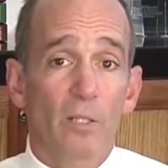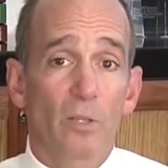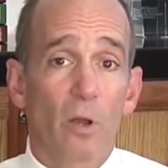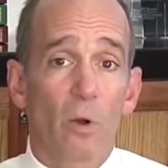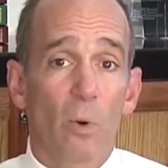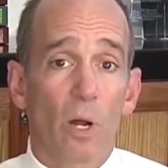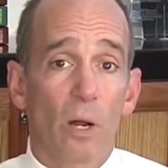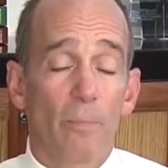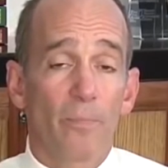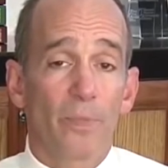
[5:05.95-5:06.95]

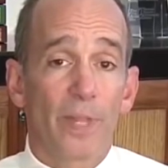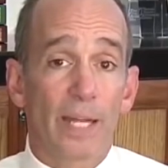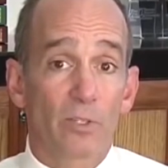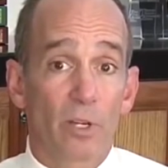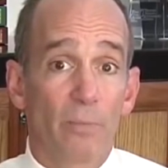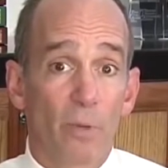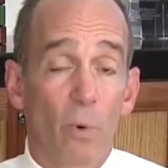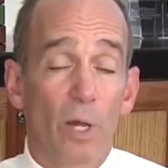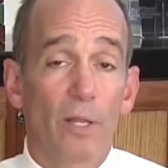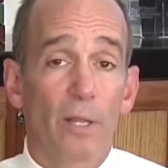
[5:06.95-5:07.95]
So that's going to be
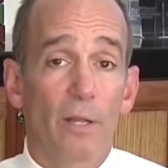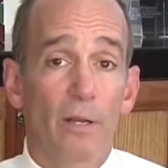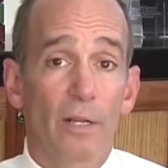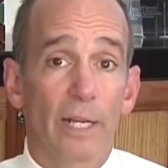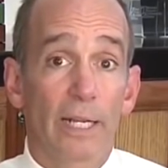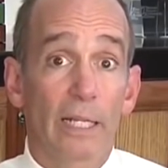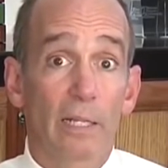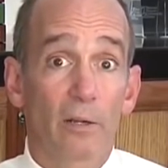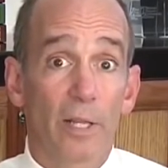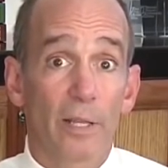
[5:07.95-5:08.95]
one, and
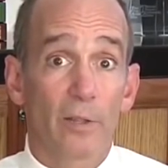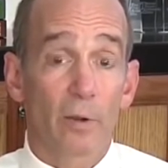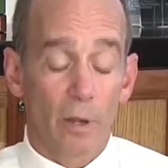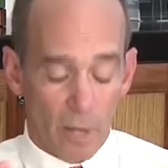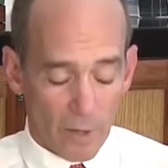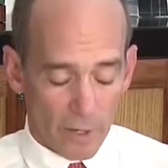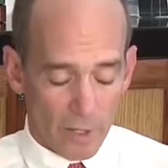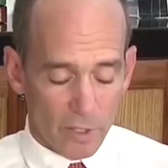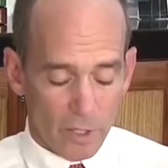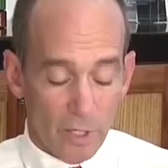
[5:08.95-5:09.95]
clearly there are
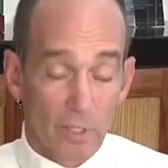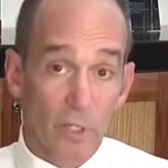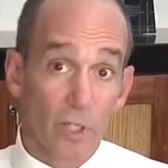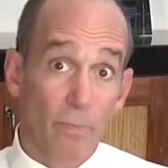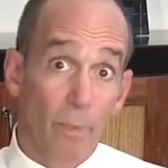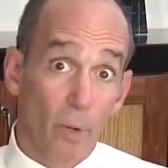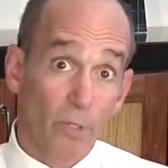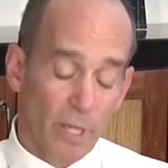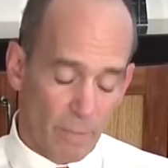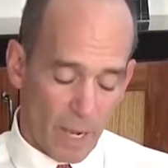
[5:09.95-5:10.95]
others, such as
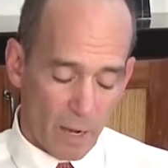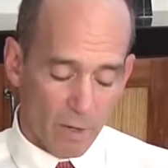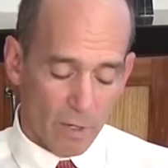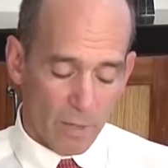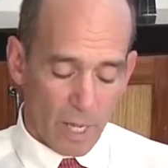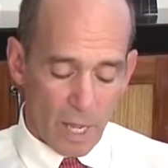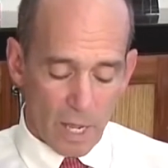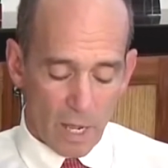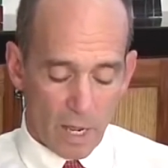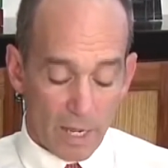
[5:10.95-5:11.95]
bone set powder,
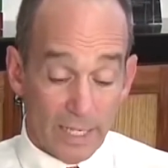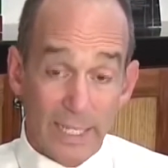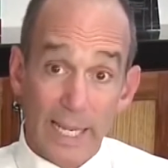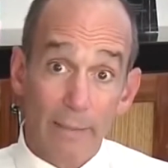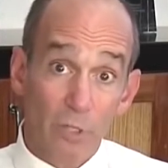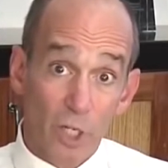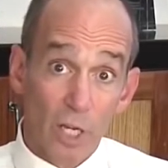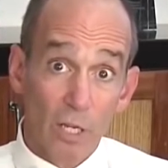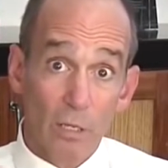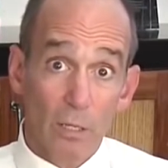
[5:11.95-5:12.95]

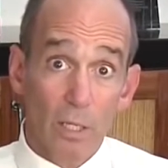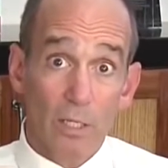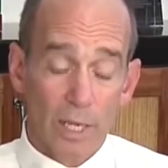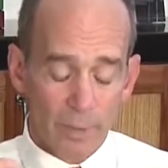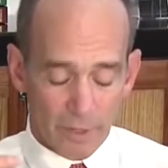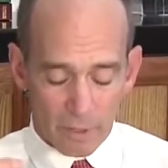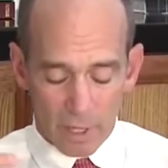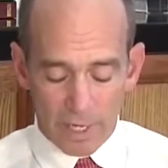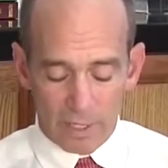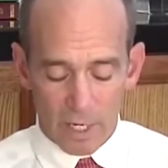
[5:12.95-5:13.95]
DMG,
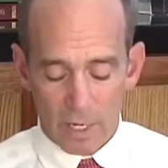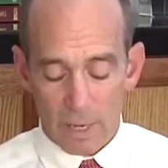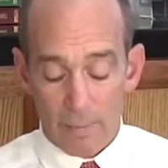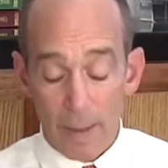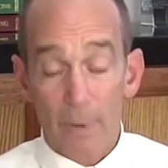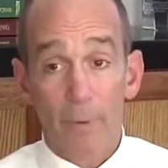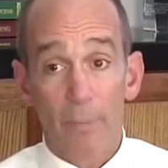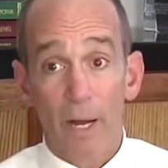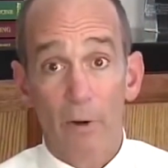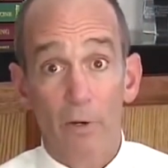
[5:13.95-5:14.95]
dimethylglycine,
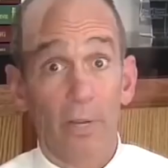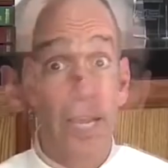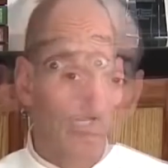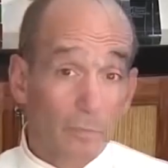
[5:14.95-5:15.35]
peppermint powder.